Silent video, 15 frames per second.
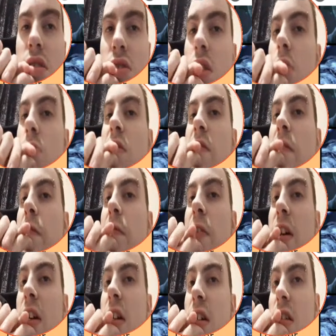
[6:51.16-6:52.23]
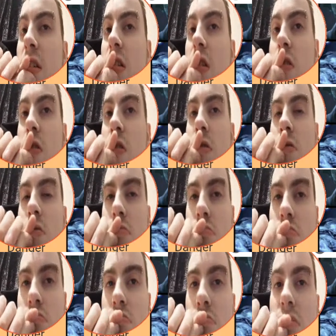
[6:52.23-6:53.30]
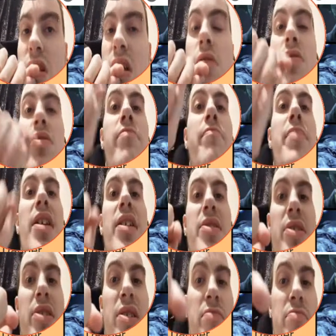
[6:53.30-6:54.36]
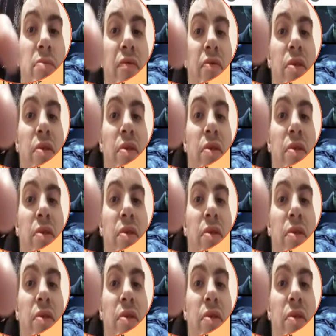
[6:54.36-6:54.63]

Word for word: To be fair, though, I'll come back to him if